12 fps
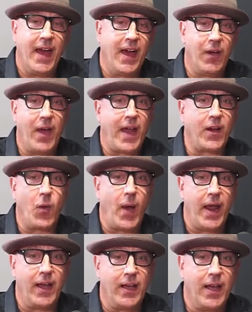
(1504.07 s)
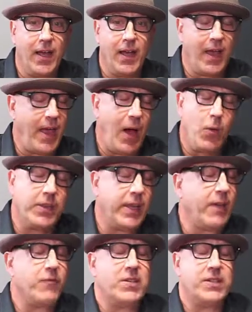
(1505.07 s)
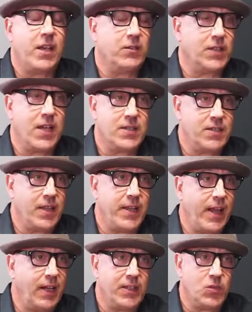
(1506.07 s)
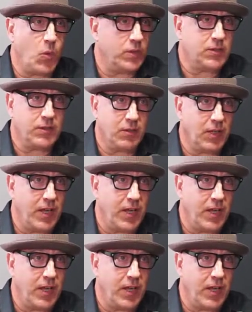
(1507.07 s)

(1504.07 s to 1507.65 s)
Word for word: I don't know. I, I, would think every sales guy's done that at least once in their